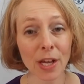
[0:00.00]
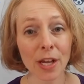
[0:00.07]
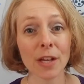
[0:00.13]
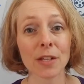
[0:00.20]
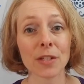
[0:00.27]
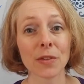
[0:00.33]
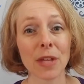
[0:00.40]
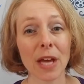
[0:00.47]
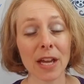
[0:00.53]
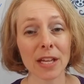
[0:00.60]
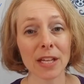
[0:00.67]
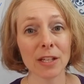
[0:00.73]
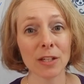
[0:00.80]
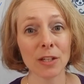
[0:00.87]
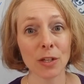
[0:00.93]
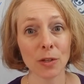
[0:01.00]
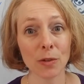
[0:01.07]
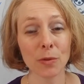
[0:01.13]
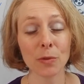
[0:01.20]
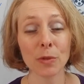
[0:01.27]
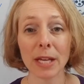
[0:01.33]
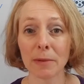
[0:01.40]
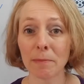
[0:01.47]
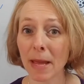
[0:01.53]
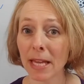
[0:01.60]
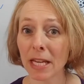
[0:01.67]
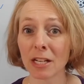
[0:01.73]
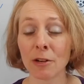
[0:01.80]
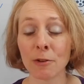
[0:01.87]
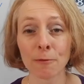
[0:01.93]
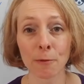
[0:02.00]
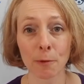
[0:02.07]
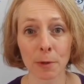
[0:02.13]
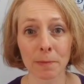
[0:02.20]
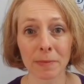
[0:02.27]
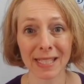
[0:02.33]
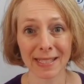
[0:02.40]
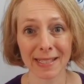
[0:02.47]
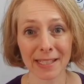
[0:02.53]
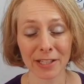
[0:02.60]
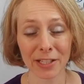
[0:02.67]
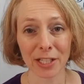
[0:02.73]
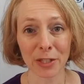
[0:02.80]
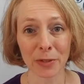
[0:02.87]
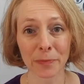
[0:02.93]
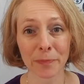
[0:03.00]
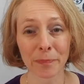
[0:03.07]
so that you can make an informed decision.